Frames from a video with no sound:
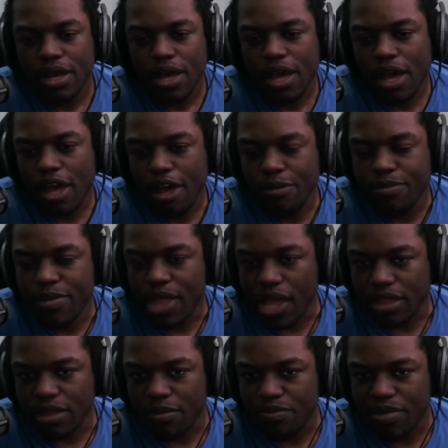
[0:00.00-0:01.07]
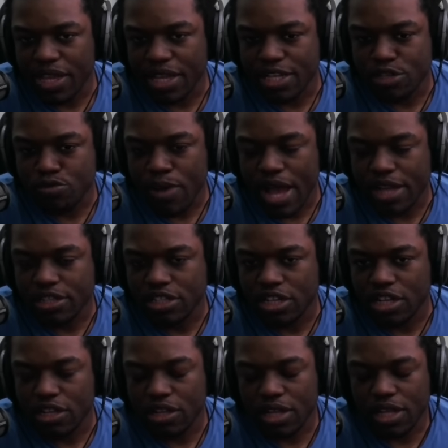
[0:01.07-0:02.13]
um, not the biggest patch
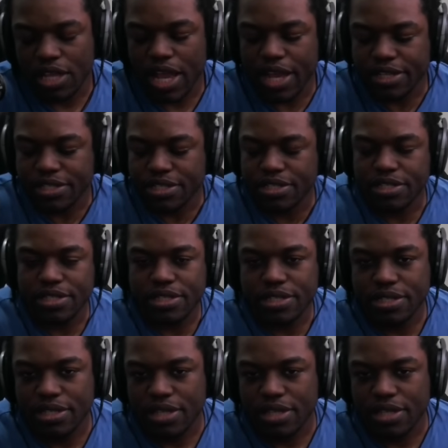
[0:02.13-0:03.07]
in in essence,